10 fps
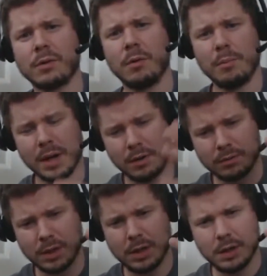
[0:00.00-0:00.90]
earlier
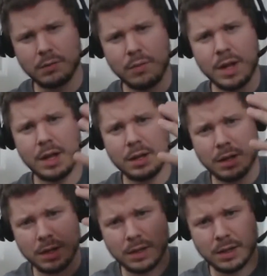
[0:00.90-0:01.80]
called the
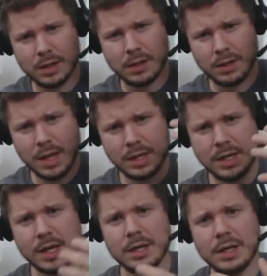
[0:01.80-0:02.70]
relationship video,
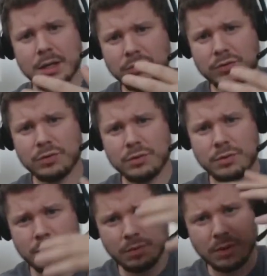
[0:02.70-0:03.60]
and that
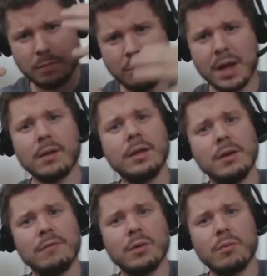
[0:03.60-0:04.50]

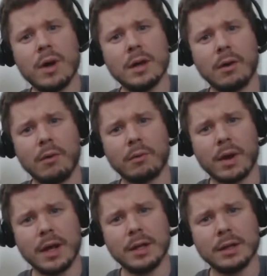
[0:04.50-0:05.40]
relationship video is a
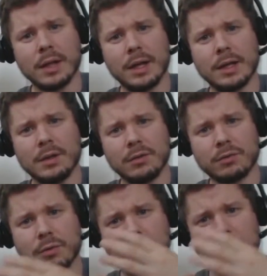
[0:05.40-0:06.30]
very
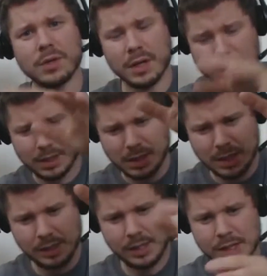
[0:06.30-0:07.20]
powerful video.
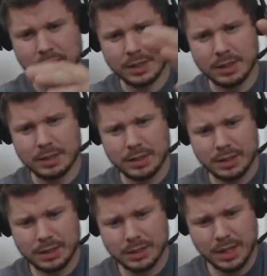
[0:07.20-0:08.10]
Was very
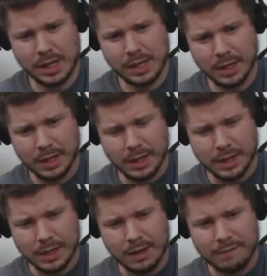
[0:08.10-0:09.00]
glad to record it,
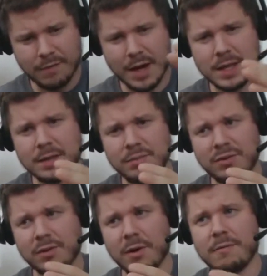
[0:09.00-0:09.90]
and it had some really
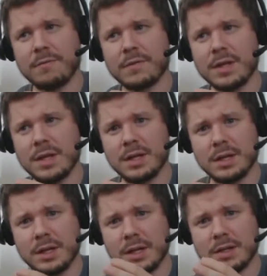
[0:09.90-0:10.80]
great things.
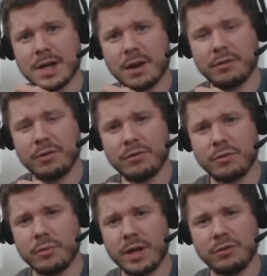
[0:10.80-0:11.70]

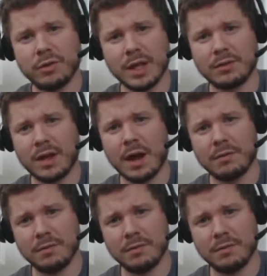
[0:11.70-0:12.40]
Also